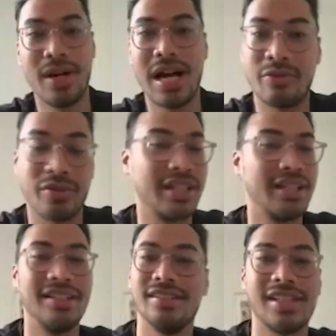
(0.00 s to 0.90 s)

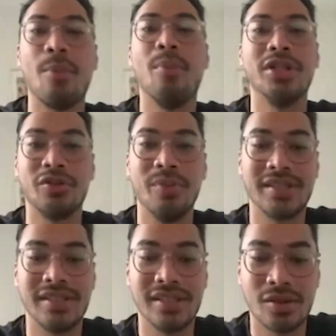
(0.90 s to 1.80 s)
African. And there's like a bunch of
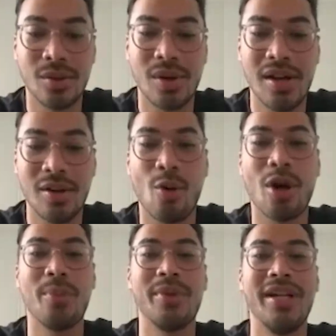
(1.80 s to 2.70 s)
mixes. So
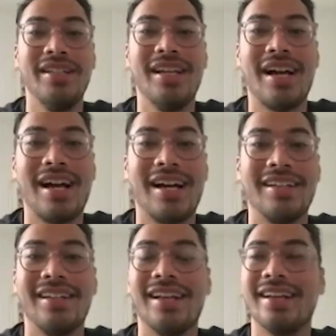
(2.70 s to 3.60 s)
growing up in Haiti,
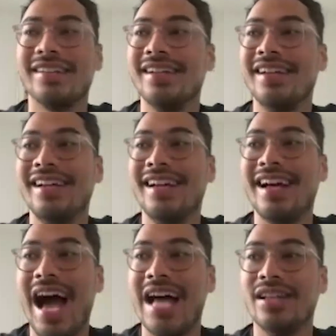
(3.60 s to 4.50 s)

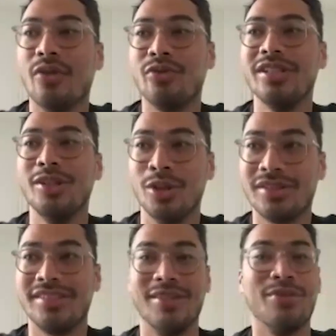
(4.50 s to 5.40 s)
I definitely
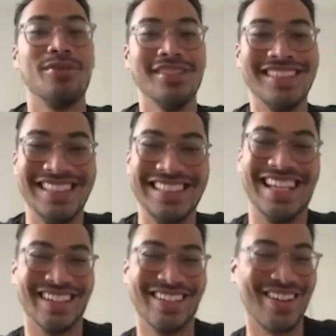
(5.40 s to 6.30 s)
looked different
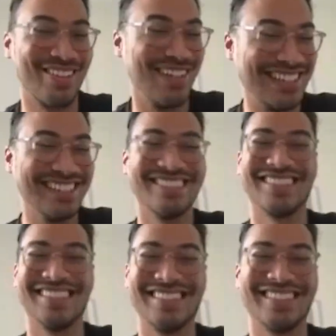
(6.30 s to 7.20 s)
than a lot of Haitians
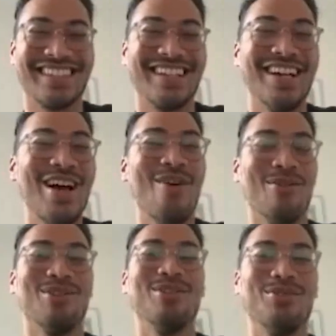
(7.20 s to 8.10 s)
because I was like
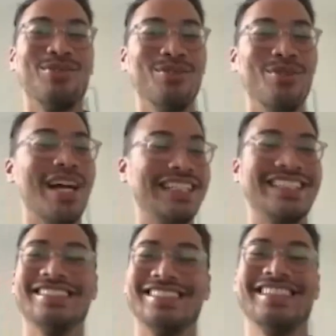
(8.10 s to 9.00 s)
one of the few
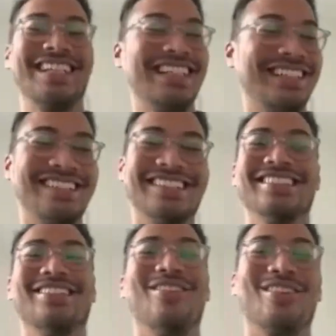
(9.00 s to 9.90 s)
Asian looking Haitians in
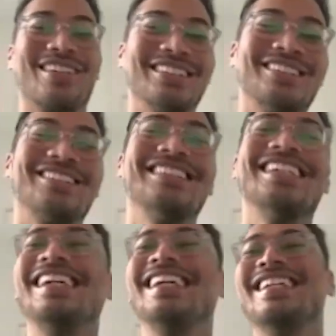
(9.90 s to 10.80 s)
the whole country.
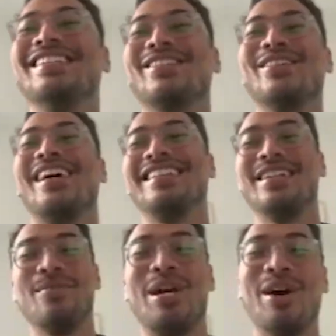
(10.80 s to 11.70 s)
So I
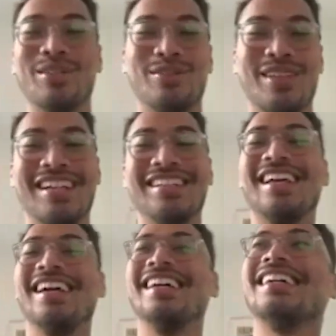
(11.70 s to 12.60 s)
think because of that, it
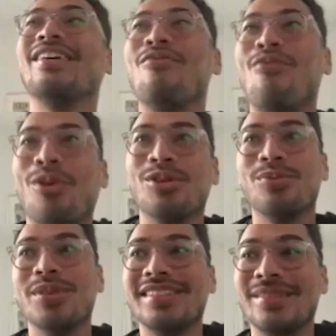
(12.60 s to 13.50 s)
like forced
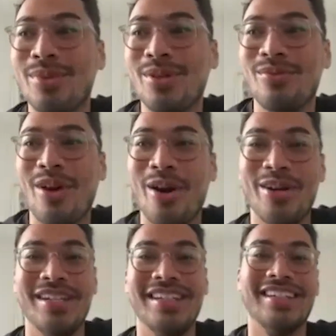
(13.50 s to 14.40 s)
me to be very